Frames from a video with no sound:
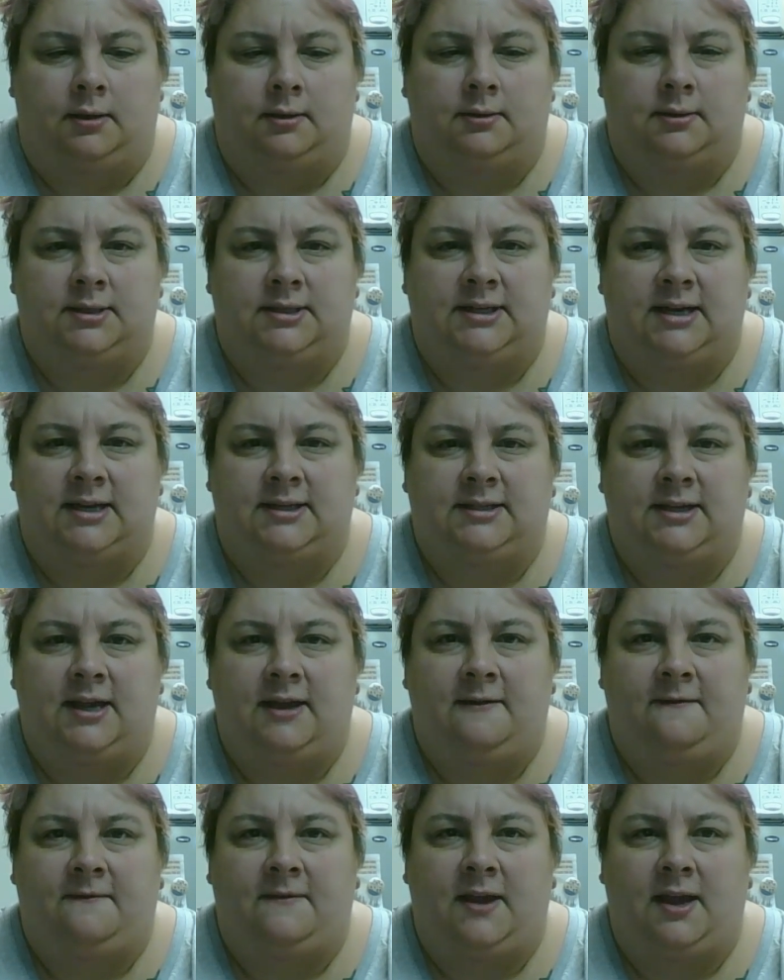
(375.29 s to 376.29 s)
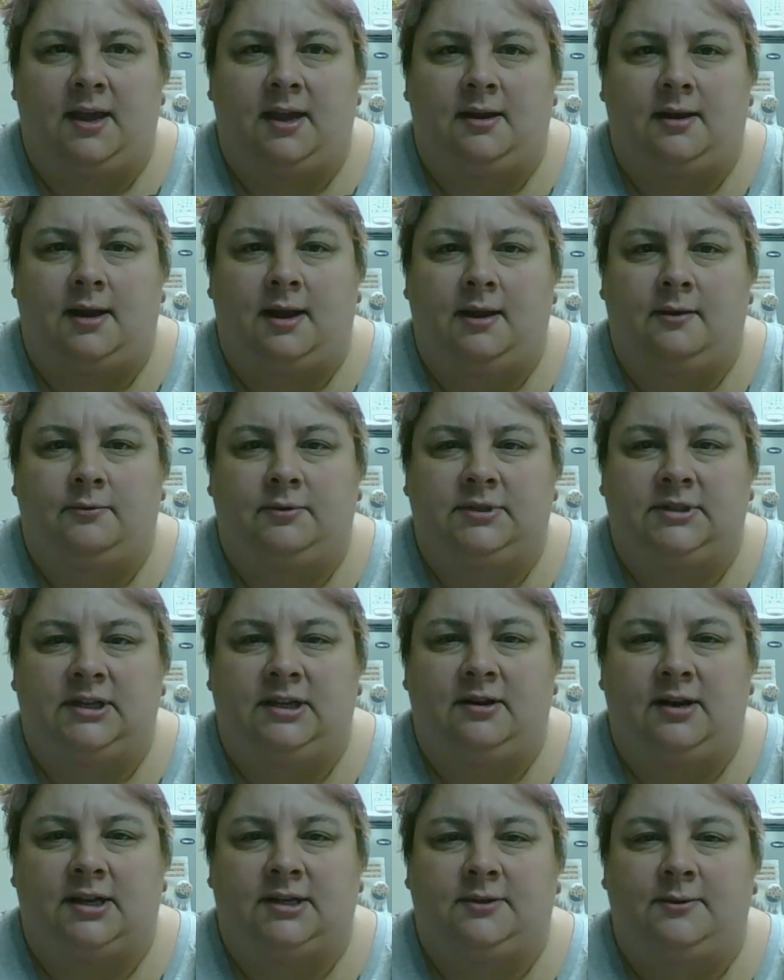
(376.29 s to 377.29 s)
stay safe, and I will see you
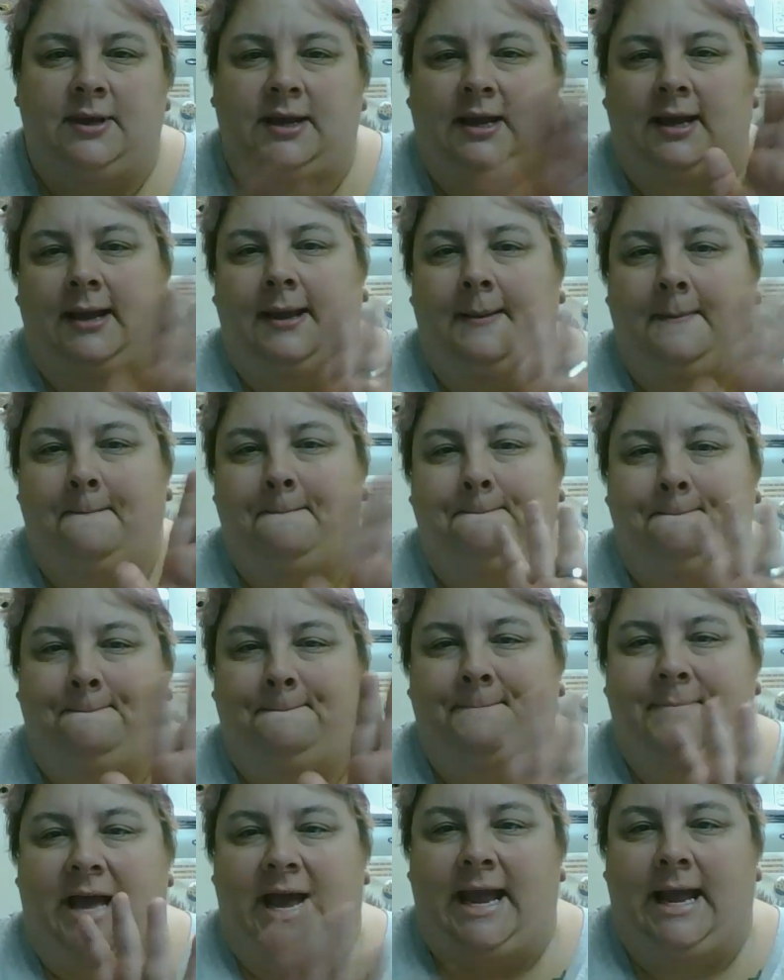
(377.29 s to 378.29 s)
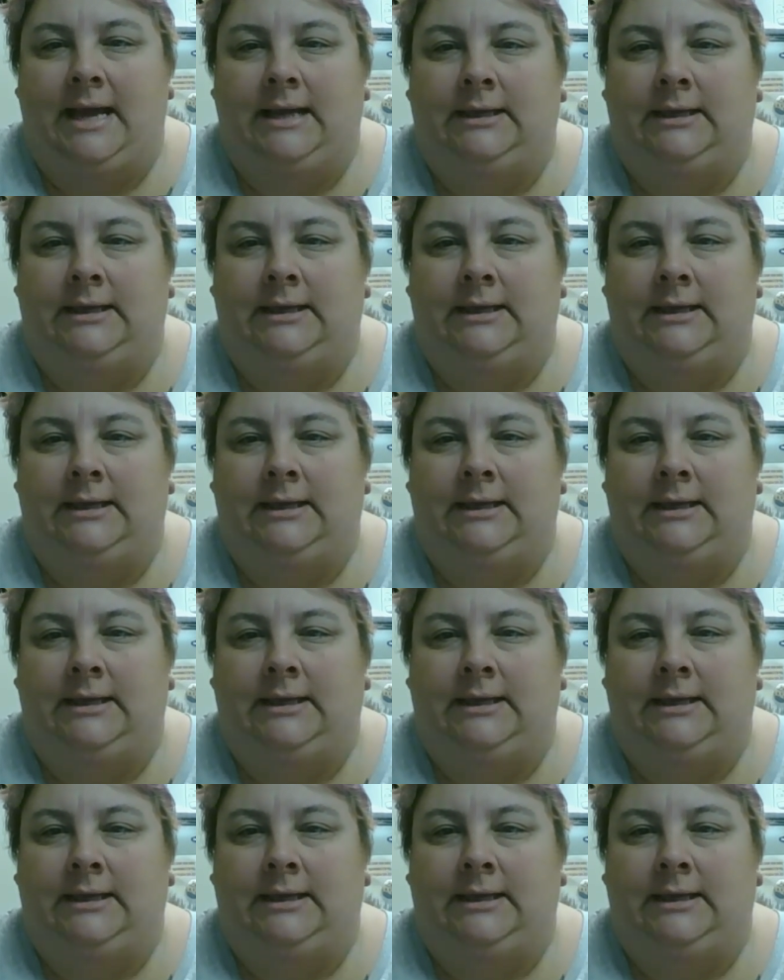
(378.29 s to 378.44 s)
next week. Bye.